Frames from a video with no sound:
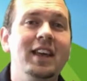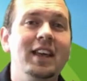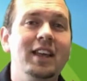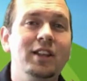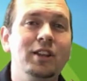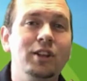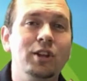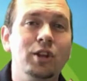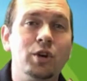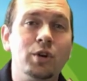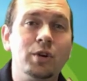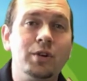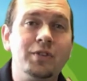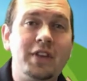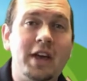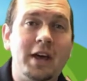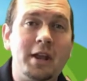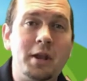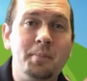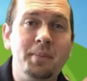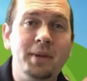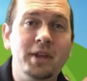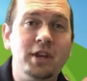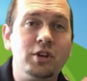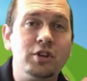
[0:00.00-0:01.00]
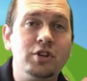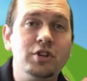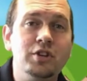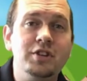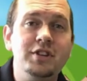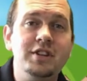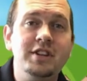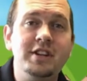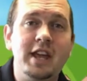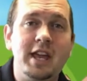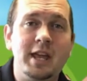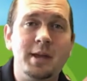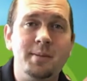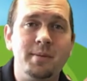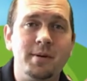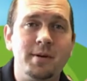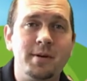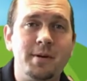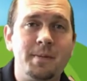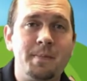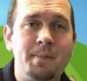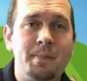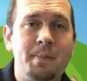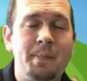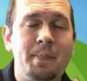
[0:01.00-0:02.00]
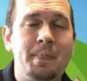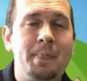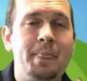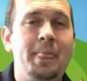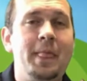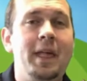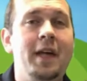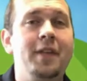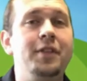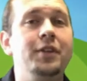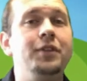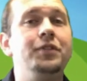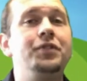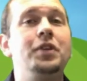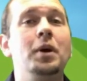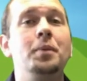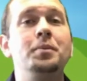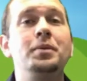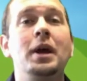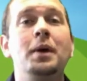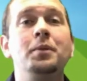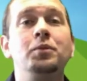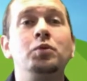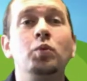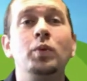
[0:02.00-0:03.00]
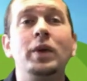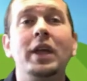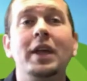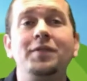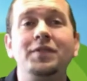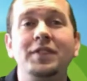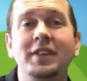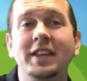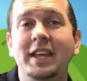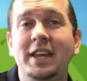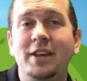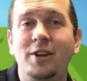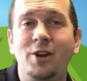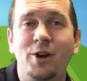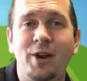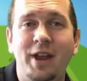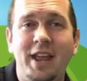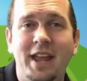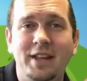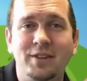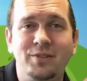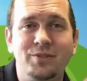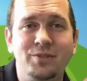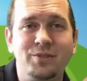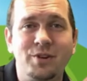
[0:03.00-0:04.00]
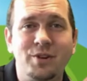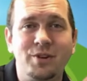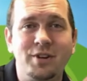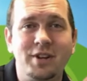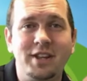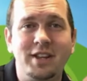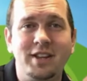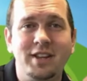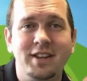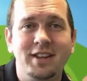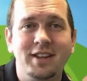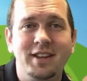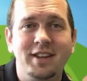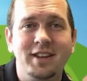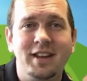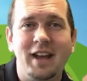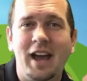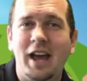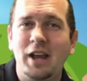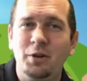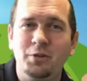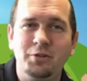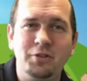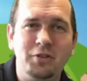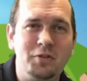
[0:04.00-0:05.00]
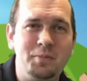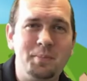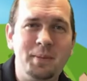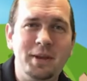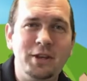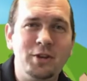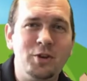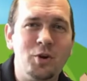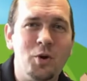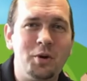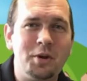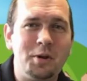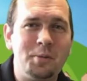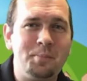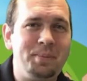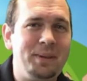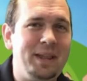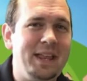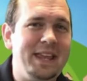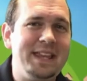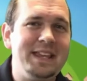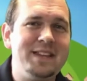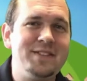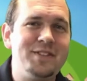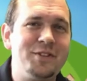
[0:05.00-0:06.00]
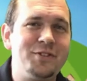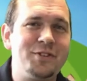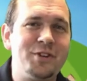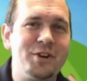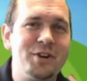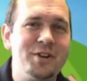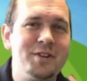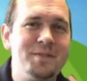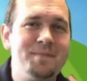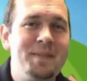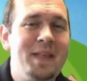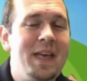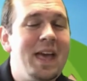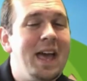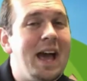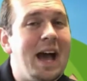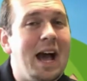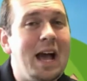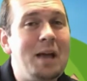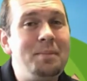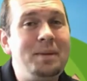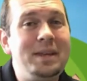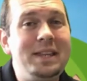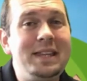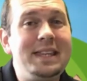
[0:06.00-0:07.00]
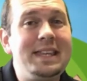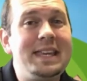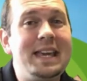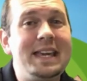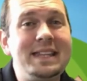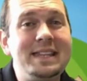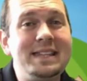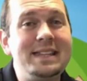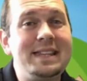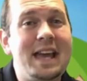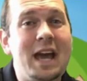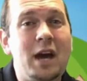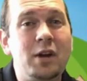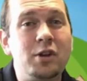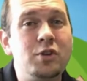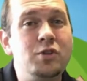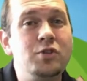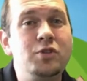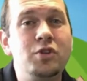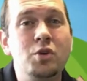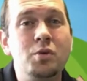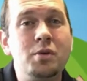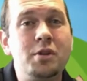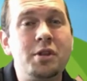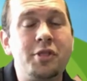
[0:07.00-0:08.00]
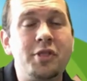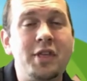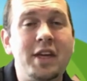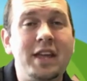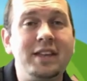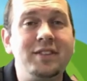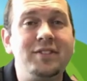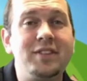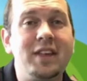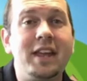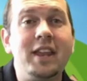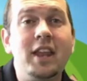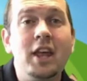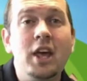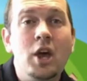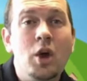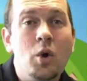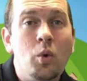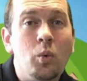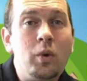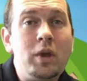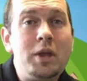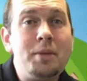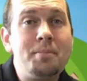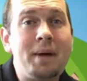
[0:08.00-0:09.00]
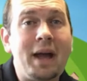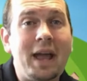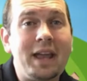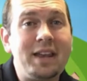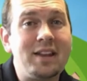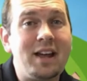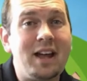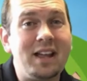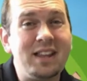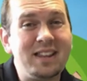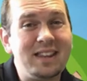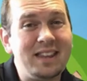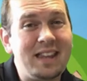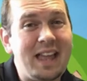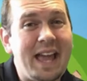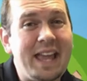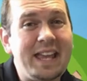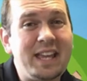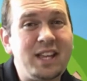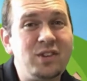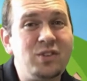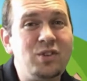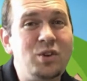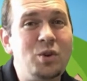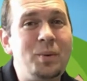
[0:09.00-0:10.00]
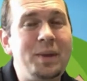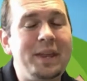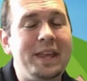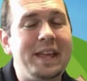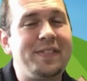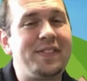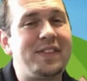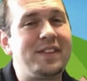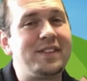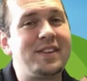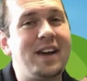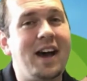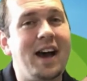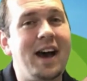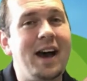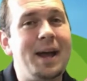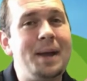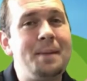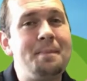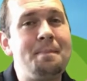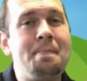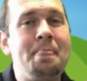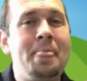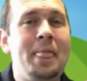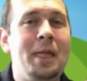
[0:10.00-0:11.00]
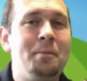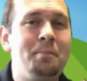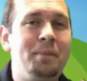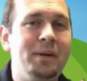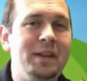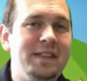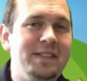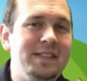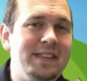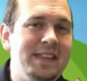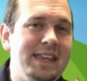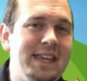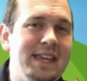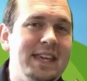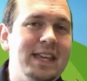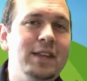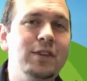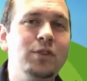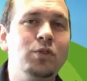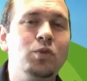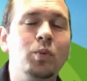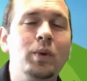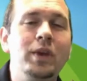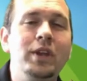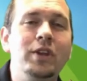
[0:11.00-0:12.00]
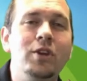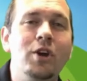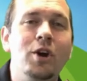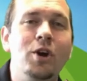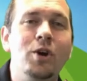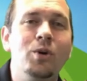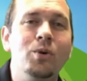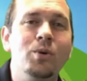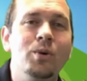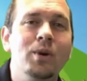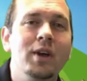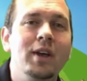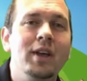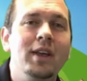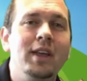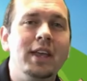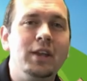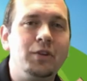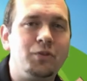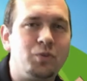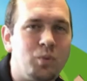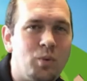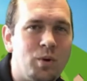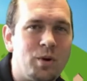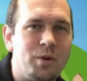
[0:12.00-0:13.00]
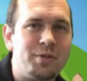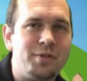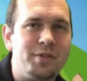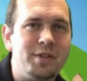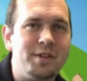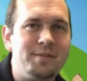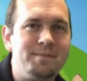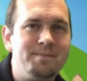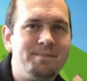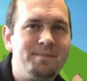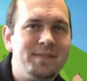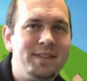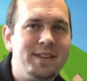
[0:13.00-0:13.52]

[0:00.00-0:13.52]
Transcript: learns how to be a good neighbor, then sometimes we have to get our hands dirty. I don't just mean going and playing in the dirt. I mean getting down and doing things that we might not like doing at the time, but in the end, we know it's worth it.